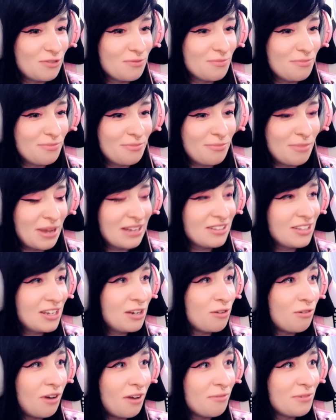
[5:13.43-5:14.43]

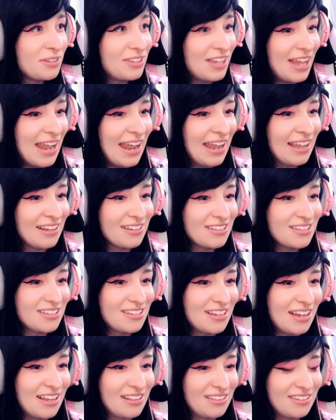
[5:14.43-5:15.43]
messing around with the
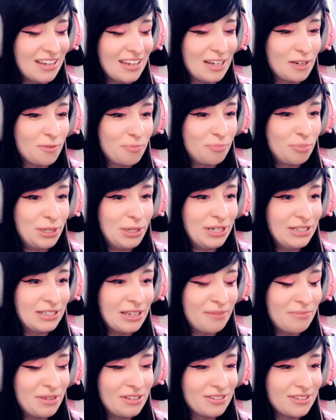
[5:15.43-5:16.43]
ants and like putting
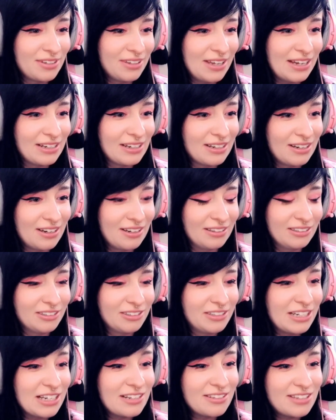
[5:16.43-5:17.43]
them into like a
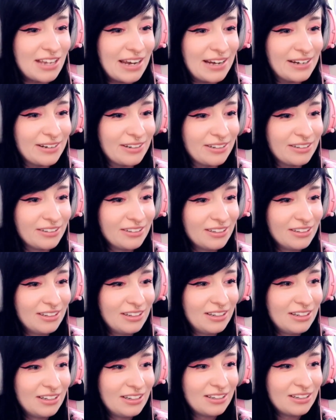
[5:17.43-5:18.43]
little container.
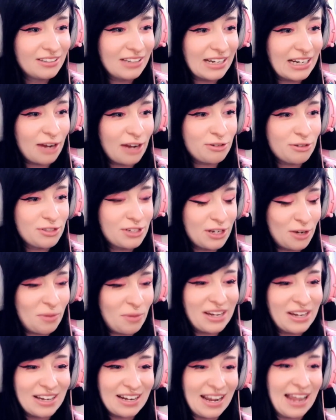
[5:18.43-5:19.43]
Like I was gonna
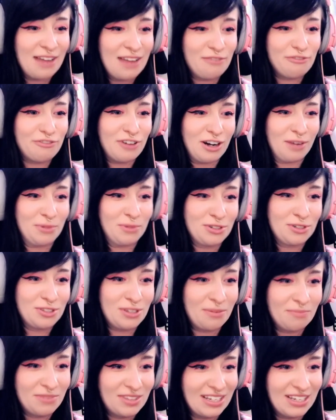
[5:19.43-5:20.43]
make an ant farm or
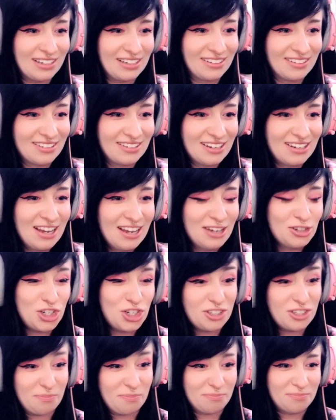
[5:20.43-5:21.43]
something.
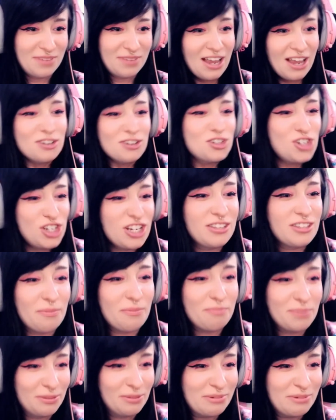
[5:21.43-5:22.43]
Shut up,
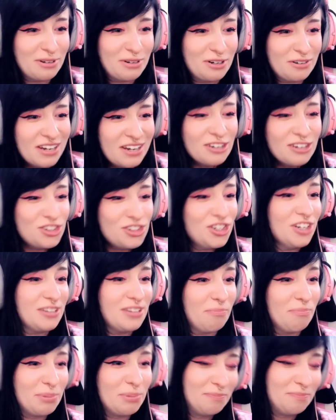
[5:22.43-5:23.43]
Libodo, shut
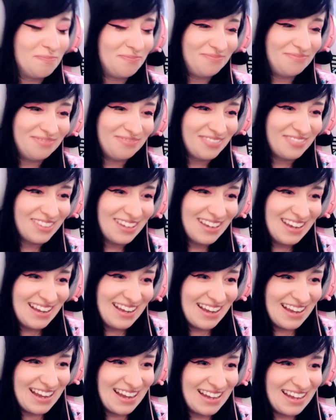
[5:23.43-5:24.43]
up.
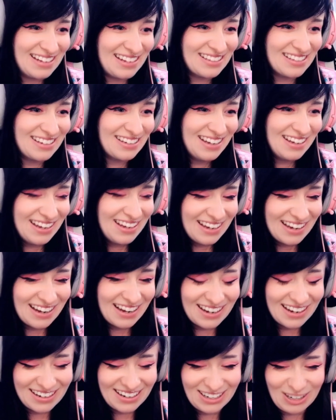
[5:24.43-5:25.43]
And
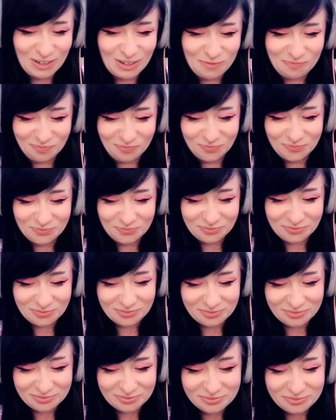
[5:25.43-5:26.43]
so
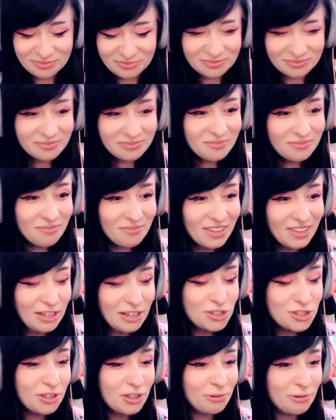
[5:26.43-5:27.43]

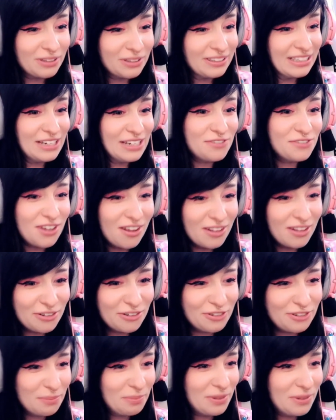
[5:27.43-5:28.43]
there were leaves all
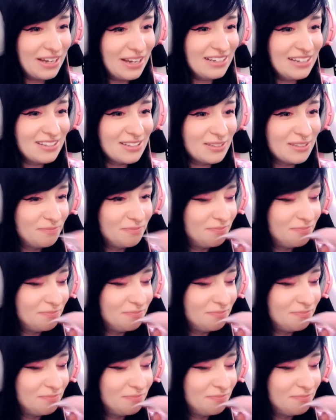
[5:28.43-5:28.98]
over the place.